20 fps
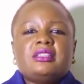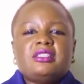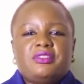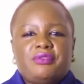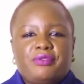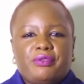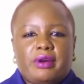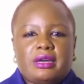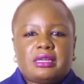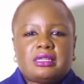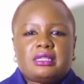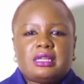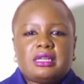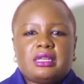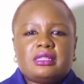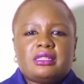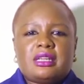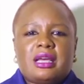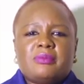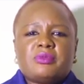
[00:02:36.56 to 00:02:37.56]
different
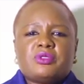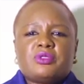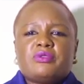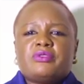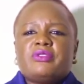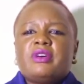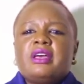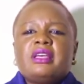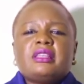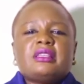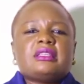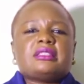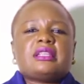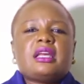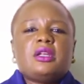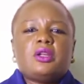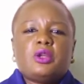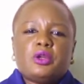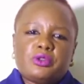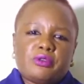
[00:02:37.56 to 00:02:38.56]
in terms of there's
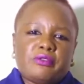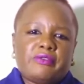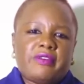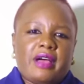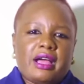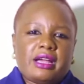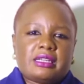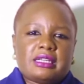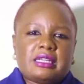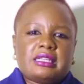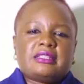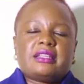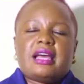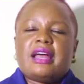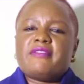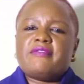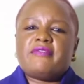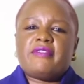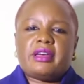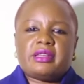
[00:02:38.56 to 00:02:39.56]
a lot of factors
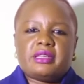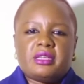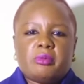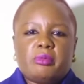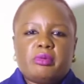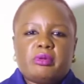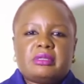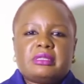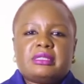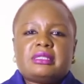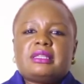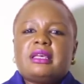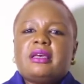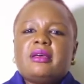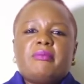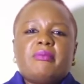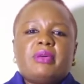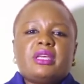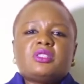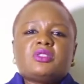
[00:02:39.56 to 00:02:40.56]
and variables
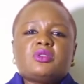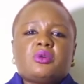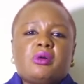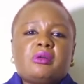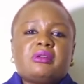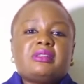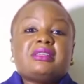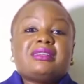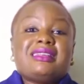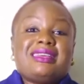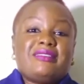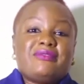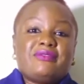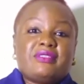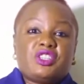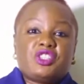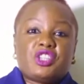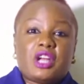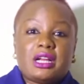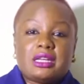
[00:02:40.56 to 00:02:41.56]
based on if
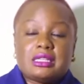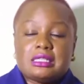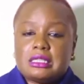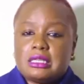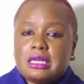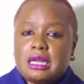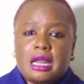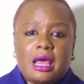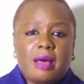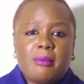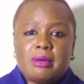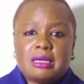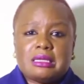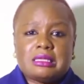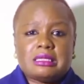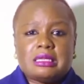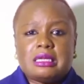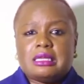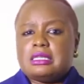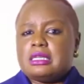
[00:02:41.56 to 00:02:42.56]
the child is in an
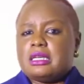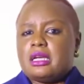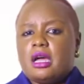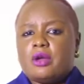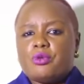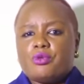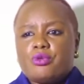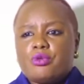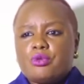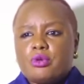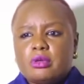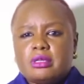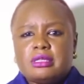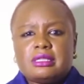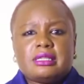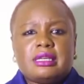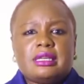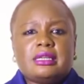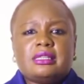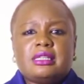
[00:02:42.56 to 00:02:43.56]
urban setting, a rural
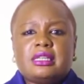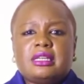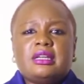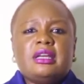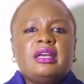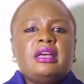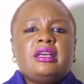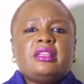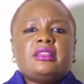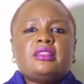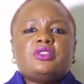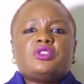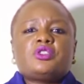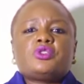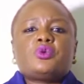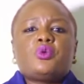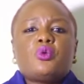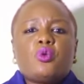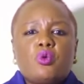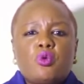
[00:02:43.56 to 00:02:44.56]
setting, the
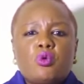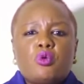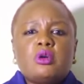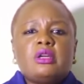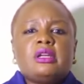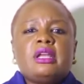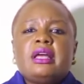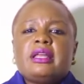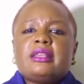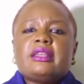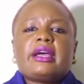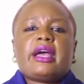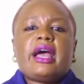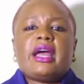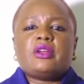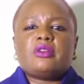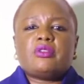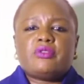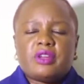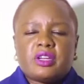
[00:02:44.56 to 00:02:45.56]
school, the
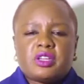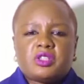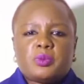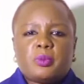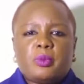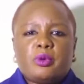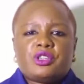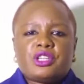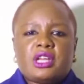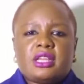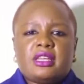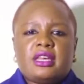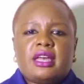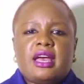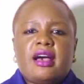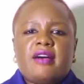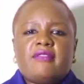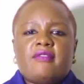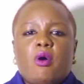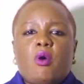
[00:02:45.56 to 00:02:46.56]
kind of exposure they
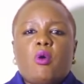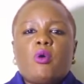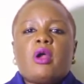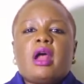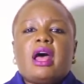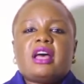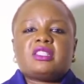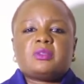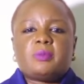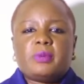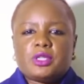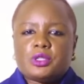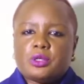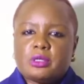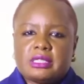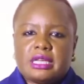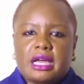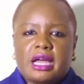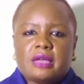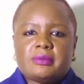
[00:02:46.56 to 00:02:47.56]
have, or a
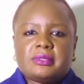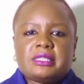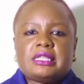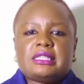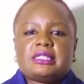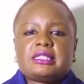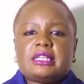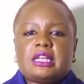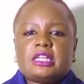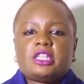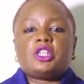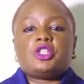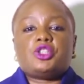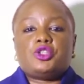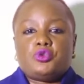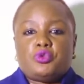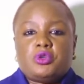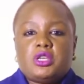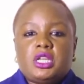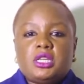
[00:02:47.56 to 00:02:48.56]
special circumstance that
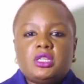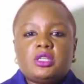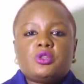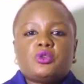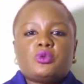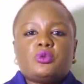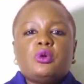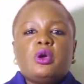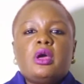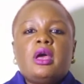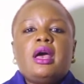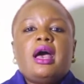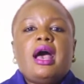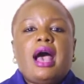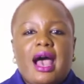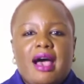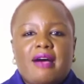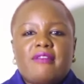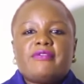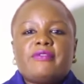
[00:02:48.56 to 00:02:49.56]
you need to
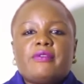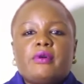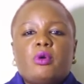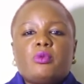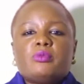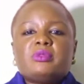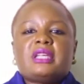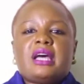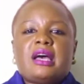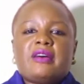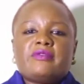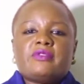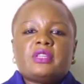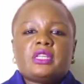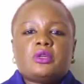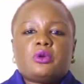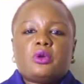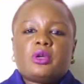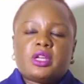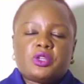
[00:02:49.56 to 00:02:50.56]
have observed
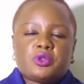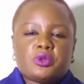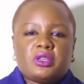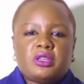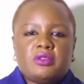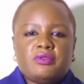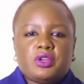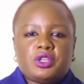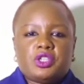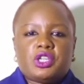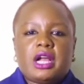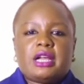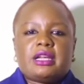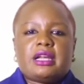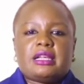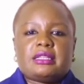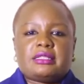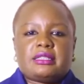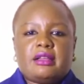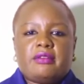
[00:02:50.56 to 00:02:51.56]
in order to give your child
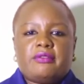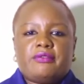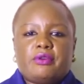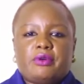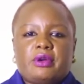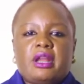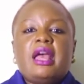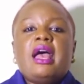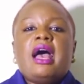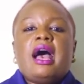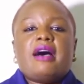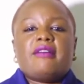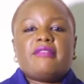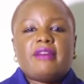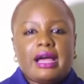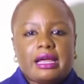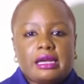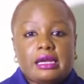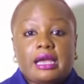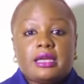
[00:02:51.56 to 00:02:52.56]
a cell phone. I've
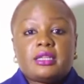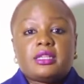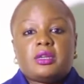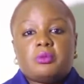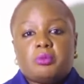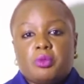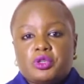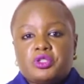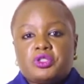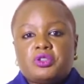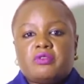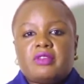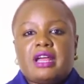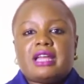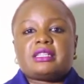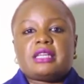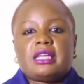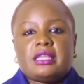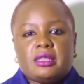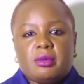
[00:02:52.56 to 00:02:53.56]
highlighted most of
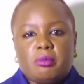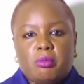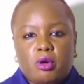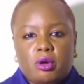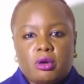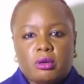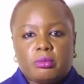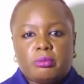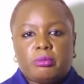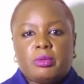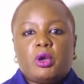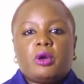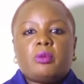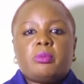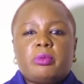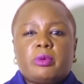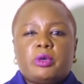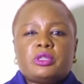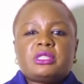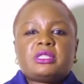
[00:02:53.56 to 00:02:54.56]
that in the
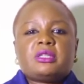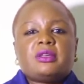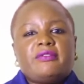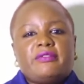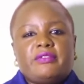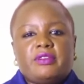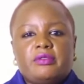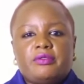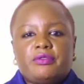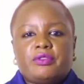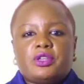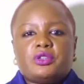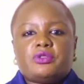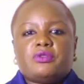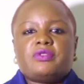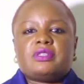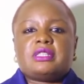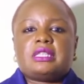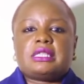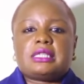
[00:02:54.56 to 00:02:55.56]
blog post. Feel free
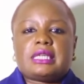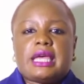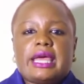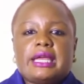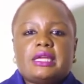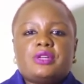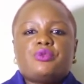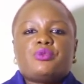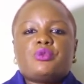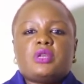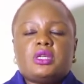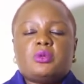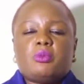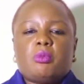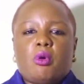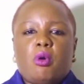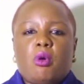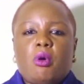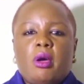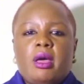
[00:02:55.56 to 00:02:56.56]
to visit and read
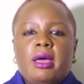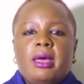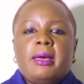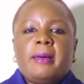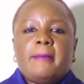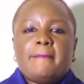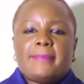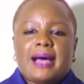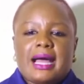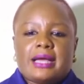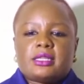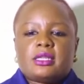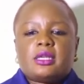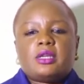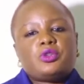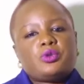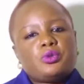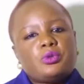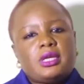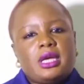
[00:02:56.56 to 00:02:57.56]
more. But
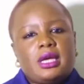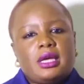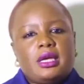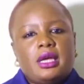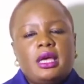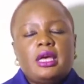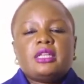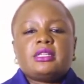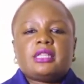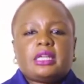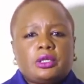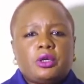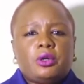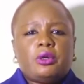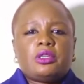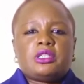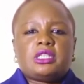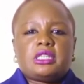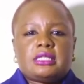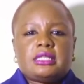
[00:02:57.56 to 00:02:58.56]
today,
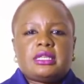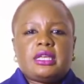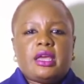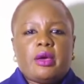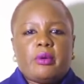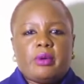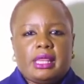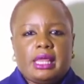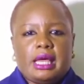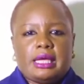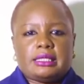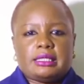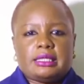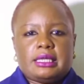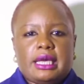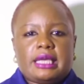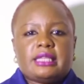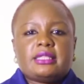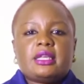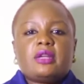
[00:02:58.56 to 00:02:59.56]
technology is here with
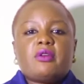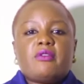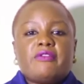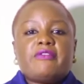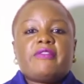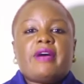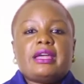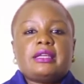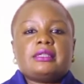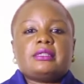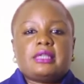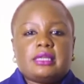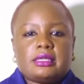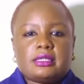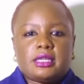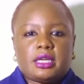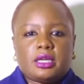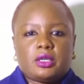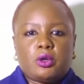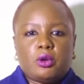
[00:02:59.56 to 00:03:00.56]
us. Instead of
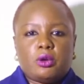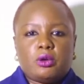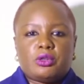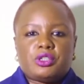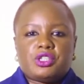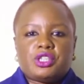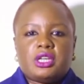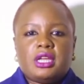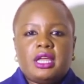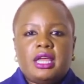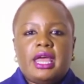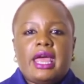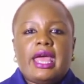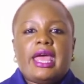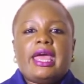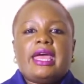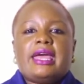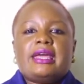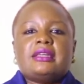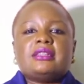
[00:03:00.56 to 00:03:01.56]
fighting technology
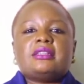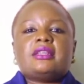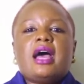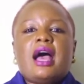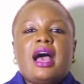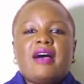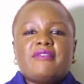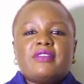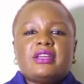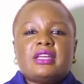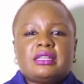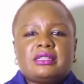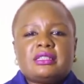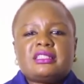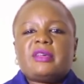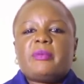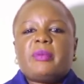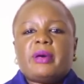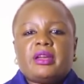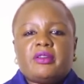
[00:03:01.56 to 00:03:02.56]
and having it
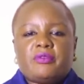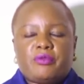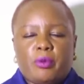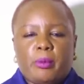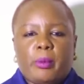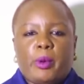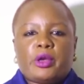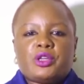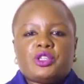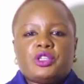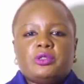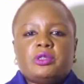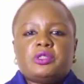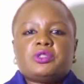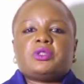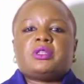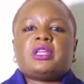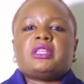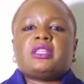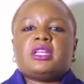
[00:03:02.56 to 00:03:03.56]
separate from our children
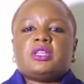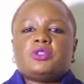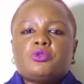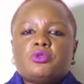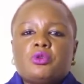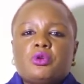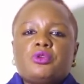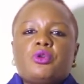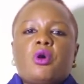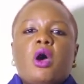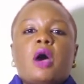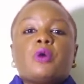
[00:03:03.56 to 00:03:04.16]
so that they do not know